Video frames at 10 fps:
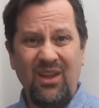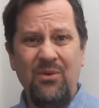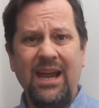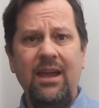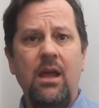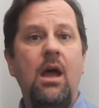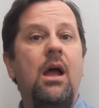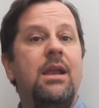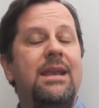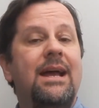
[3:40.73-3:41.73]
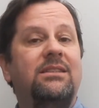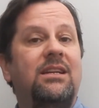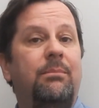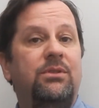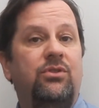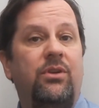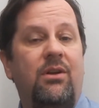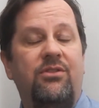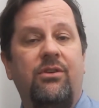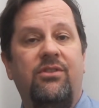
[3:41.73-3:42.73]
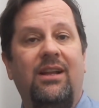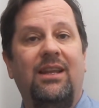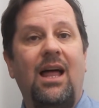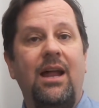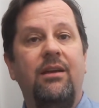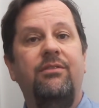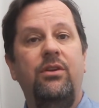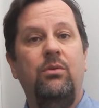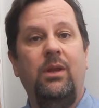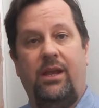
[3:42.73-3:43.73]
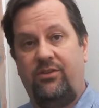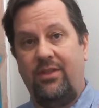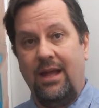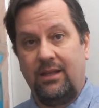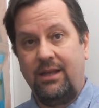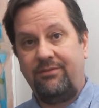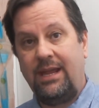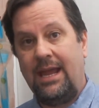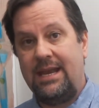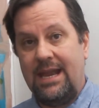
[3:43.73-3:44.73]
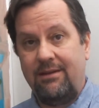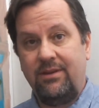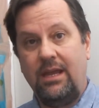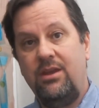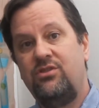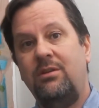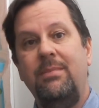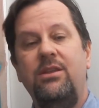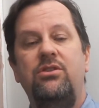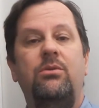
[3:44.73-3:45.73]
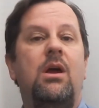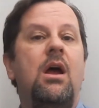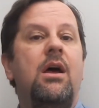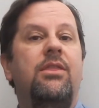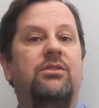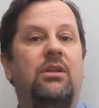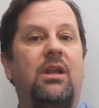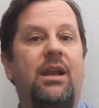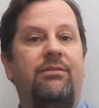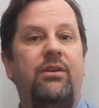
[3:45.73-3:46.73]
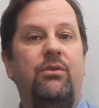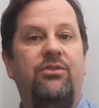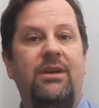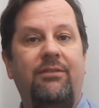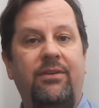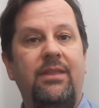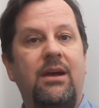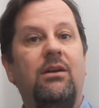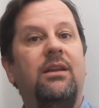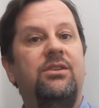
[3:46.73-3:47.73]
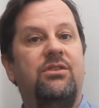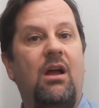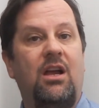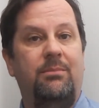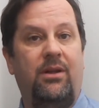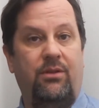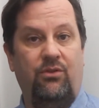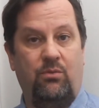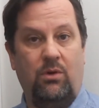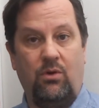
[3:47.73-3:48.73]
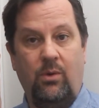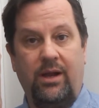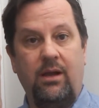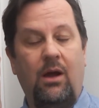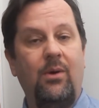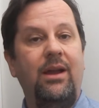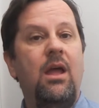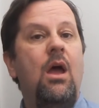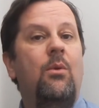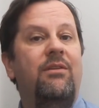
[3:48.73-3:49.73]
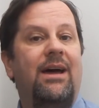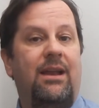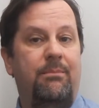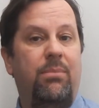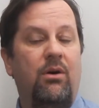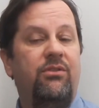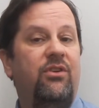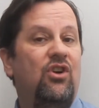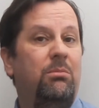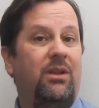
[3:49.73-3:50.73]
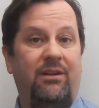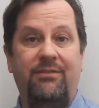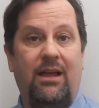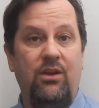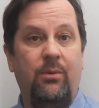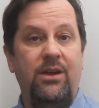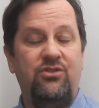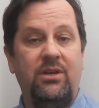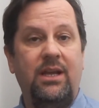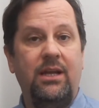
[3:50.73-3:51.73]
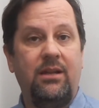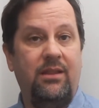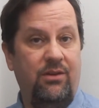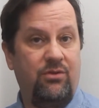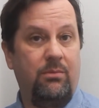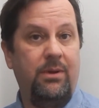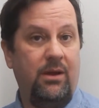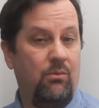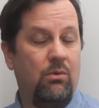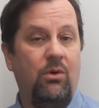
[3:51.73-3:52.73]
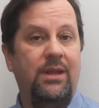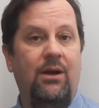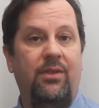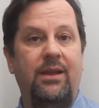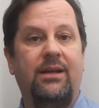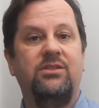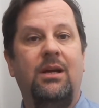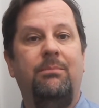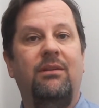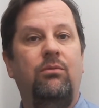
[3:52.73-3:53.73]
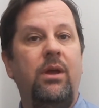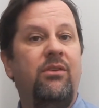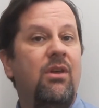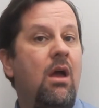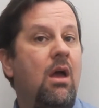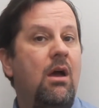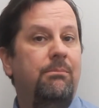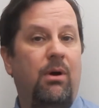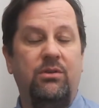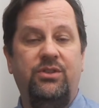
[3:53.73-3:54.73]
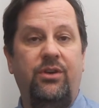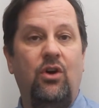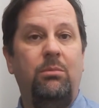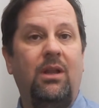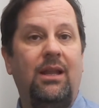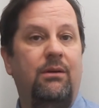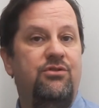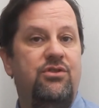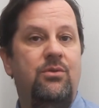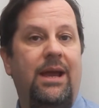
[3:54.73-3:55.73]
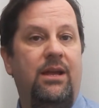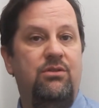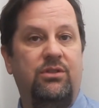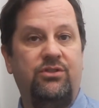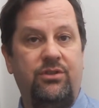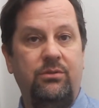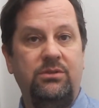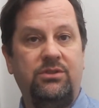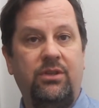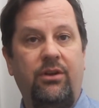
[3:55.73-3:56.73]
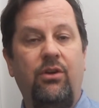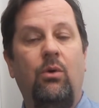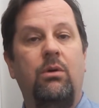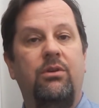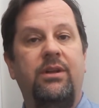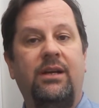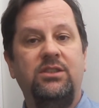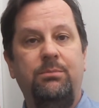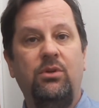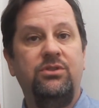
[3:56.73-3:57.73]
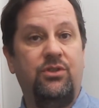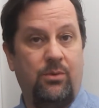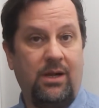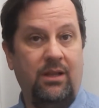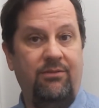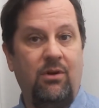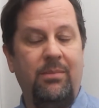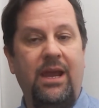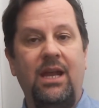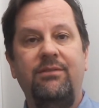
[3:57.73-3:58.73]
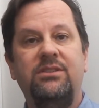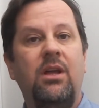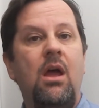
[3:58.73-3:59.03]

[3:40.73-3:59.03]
Okay? Next up, as you'll notice, there's a lot of new links. In that left-hand navigation menu, there's a lot of new stuff in there. Let's talk about those real quick, all right? We've added Barnes & Noble and Evaluation Kit. These are being rolled out in the next couple of weeks. Barnes & Noble allows you and your students to order textbooks directly from Canvas.